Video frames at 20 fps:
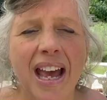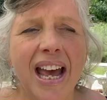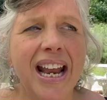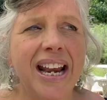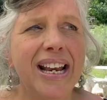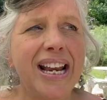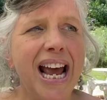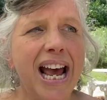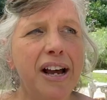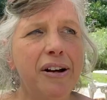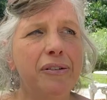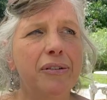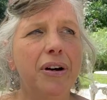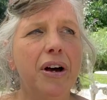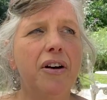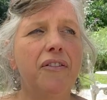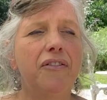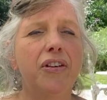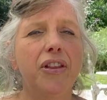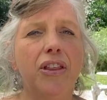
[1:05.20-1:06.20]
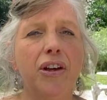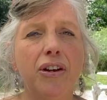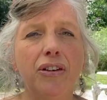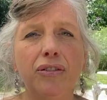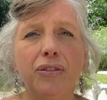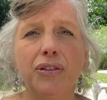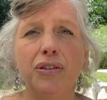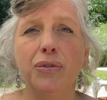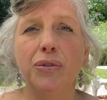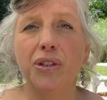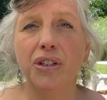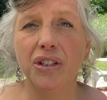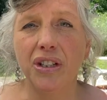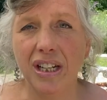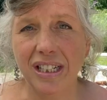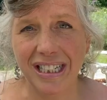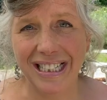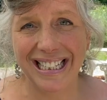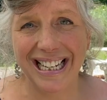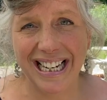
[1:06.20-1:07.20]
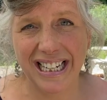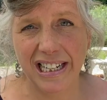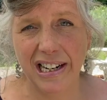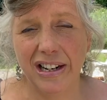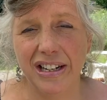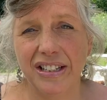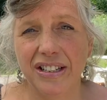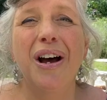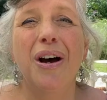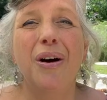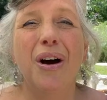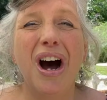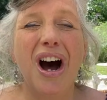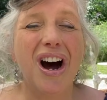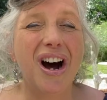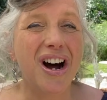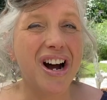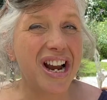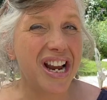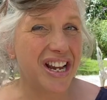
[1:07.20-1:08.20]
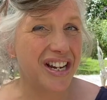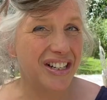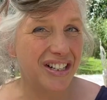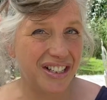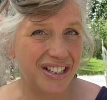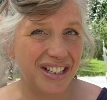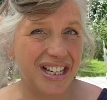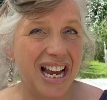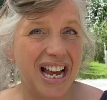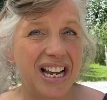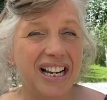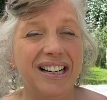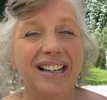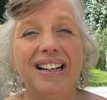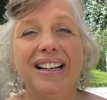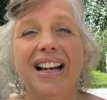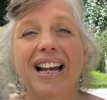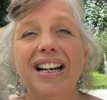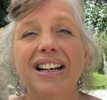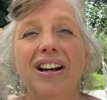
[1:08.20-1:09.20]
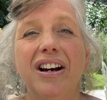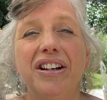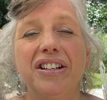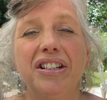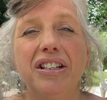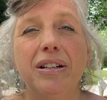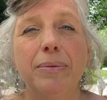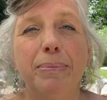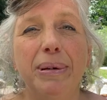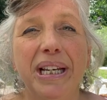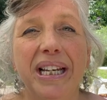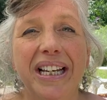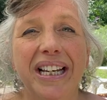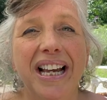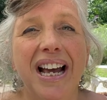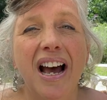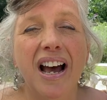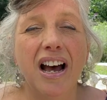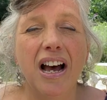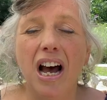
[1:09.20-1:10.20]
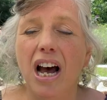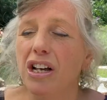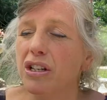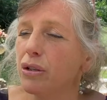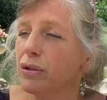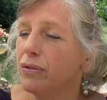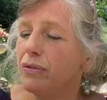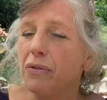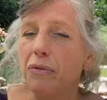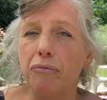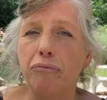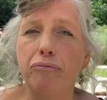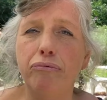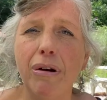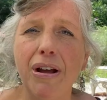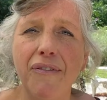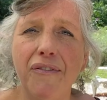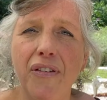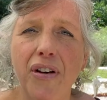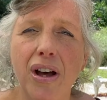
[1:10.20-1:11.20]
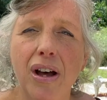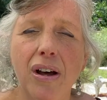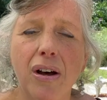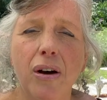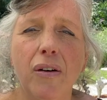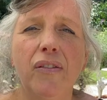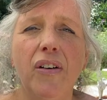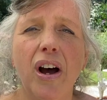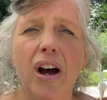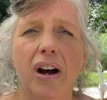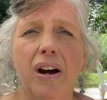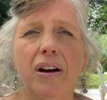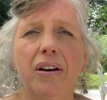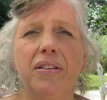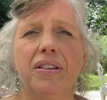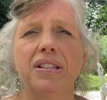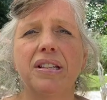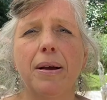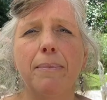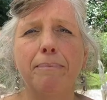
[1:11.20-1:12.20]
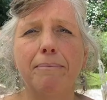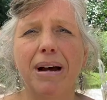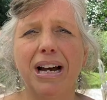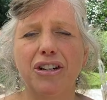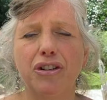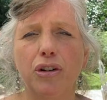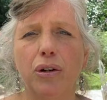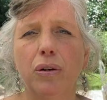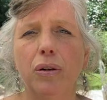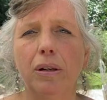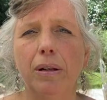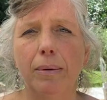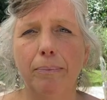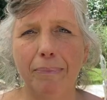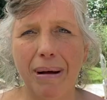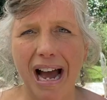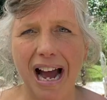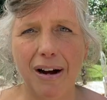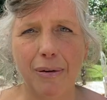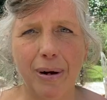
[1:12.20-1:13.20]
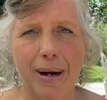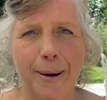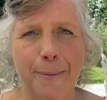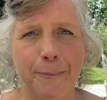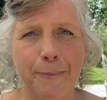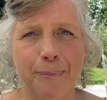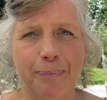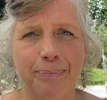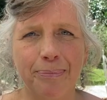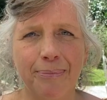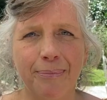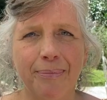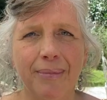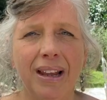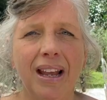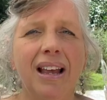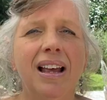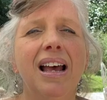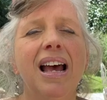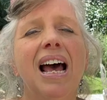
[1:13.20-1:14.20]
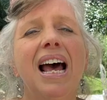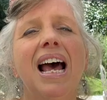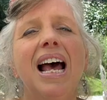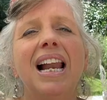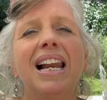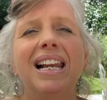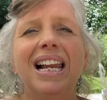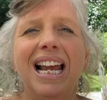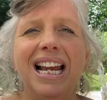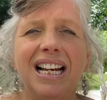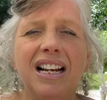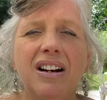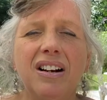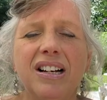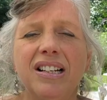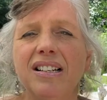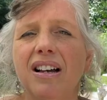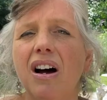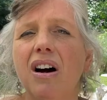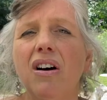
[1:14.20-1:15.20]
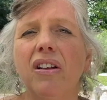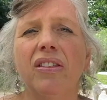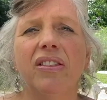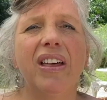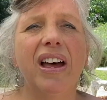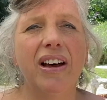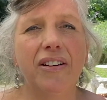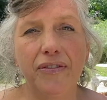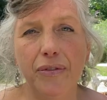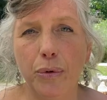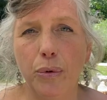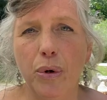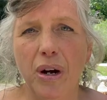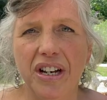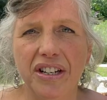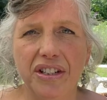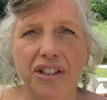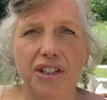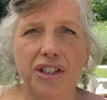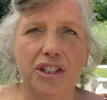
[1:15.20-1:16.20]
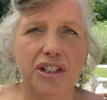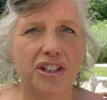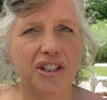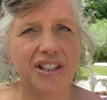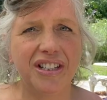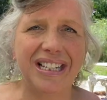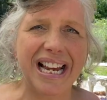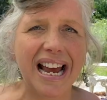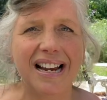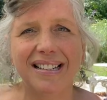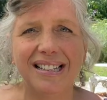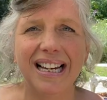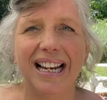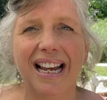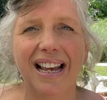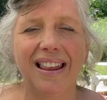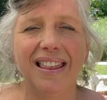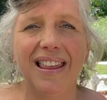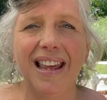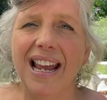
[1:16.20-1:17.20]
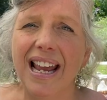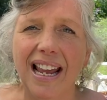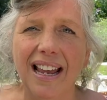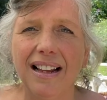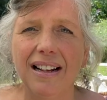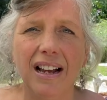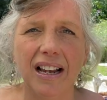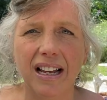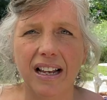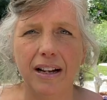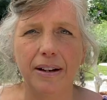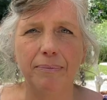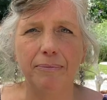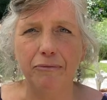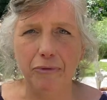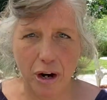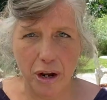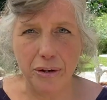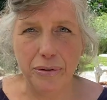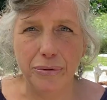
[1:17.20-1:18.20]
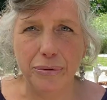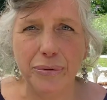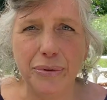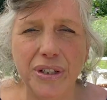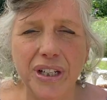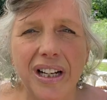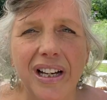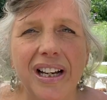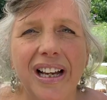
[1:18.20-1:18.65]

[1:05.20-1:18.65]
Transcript: Now, for those of us who have studied ley lines, and I understand ley lines to be a sort of river of Earth's magical power. Ley lines aren't therefore a static thing like a road.